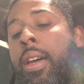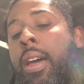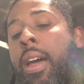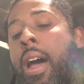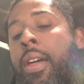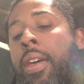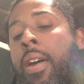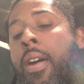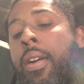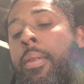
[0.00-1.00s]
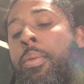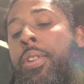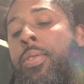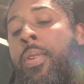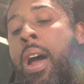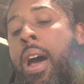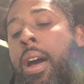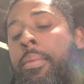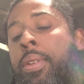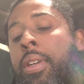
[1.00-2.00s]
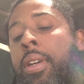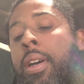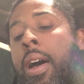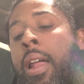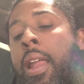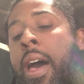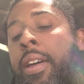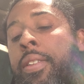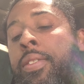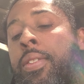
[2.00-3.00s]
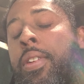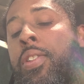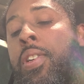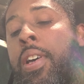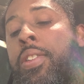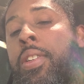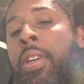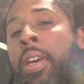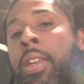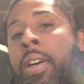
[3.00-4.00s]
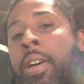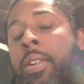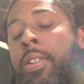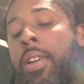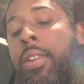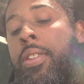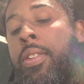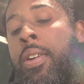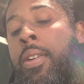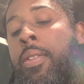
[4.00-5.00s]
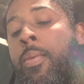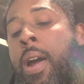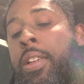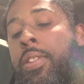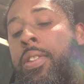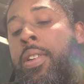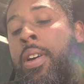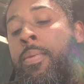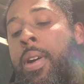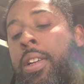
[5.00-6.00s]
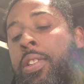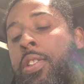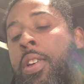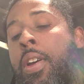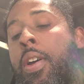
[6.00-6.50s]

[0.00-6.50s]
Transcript: and how they are prescribed alike to the just and the unjust, the, the righteous and the unrighteous.